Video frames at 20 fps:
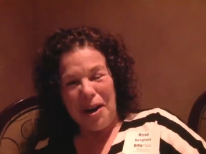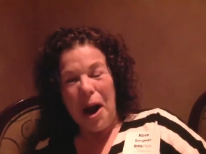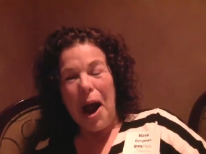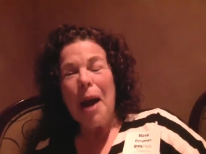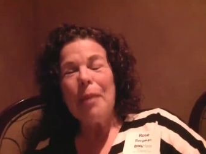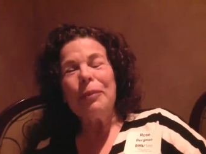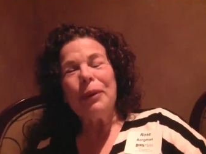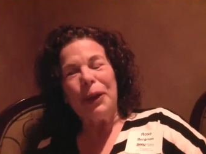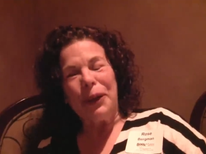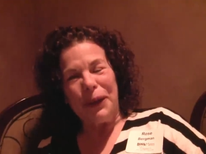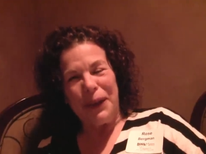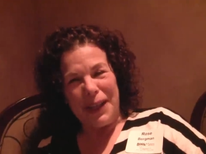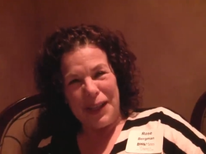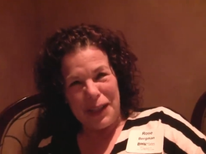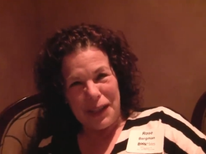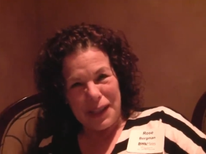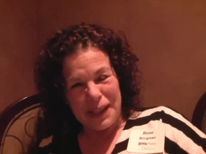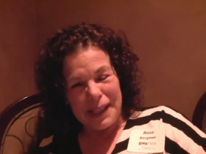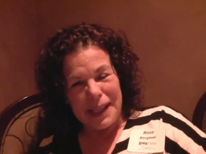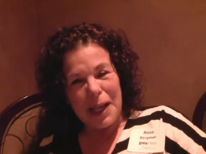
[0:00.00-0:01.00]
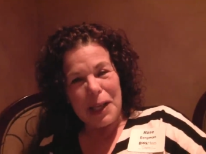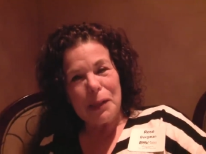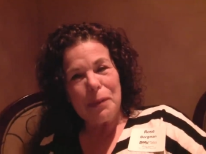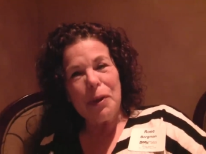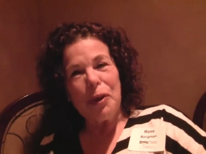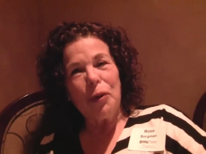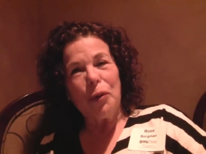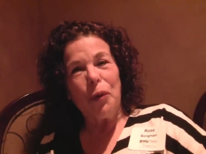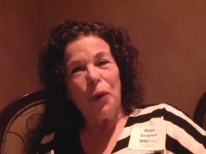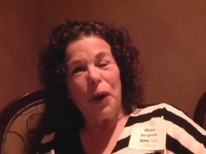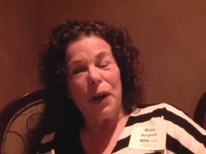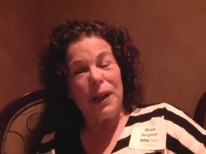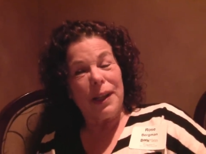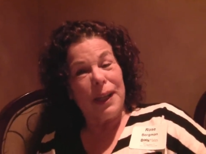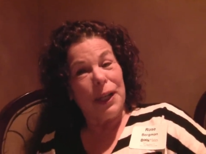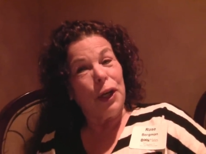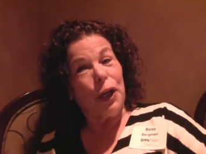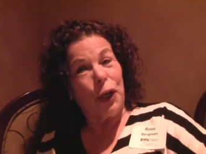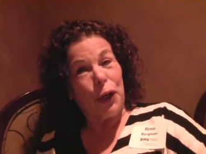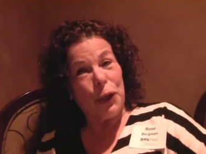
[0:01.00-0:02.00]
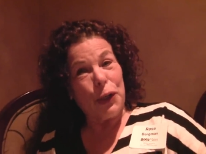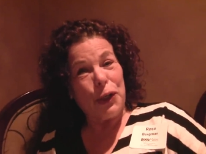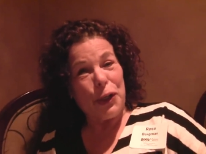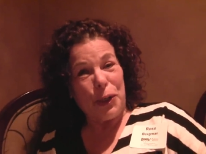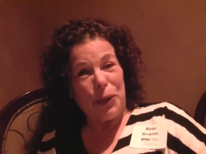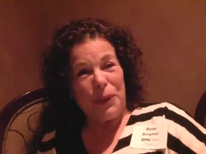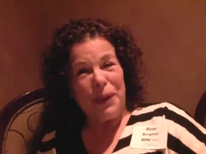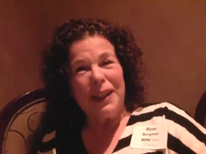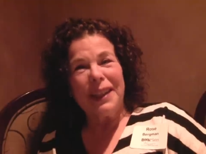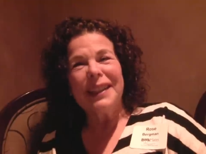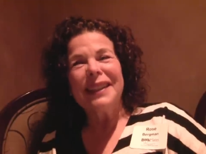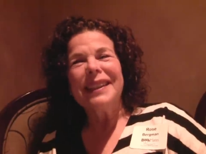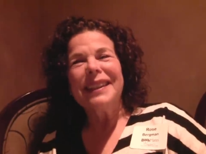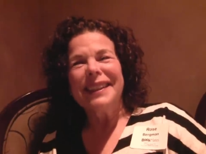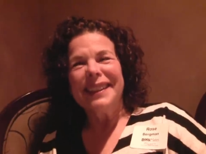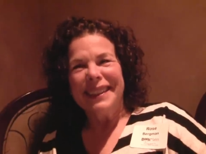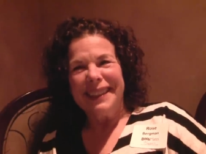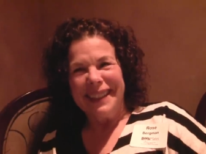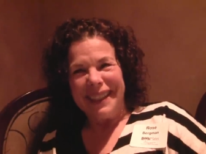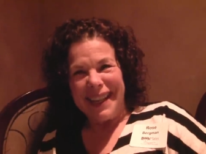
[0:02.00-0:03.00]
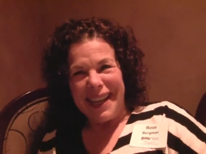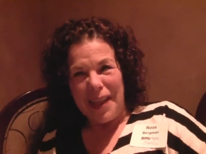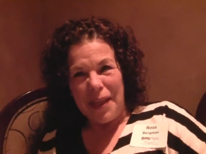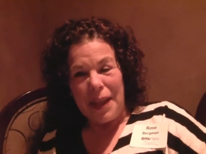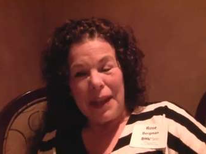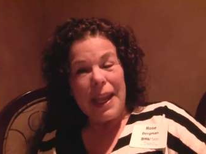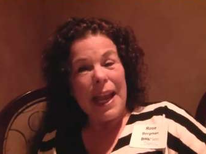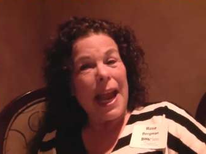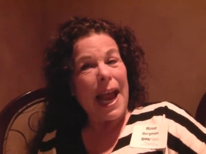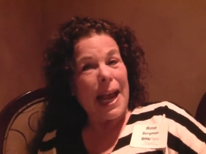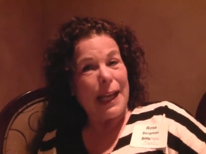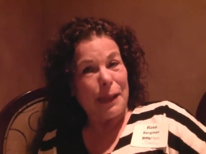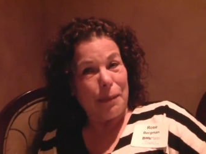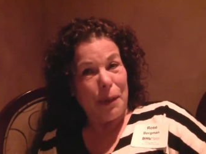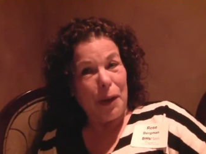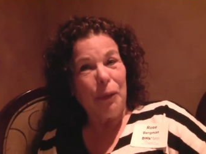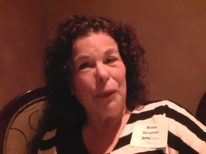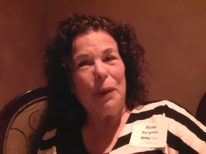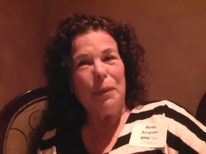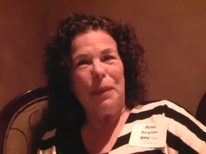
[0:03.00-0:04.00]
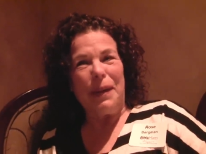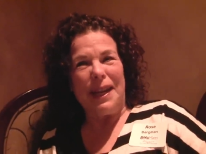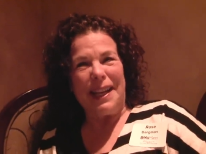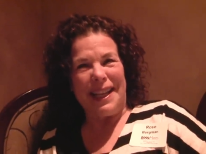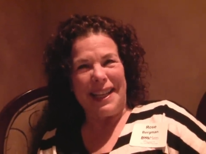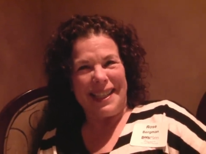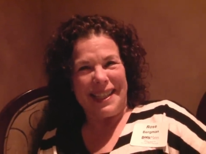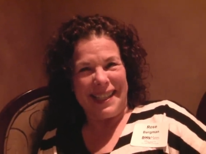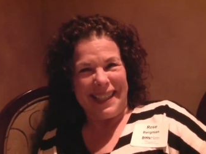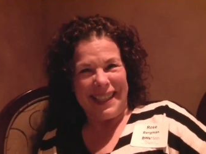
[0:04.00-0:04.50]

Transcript: I'm learning. She tells me the word in Urdu and then it has me repeat it.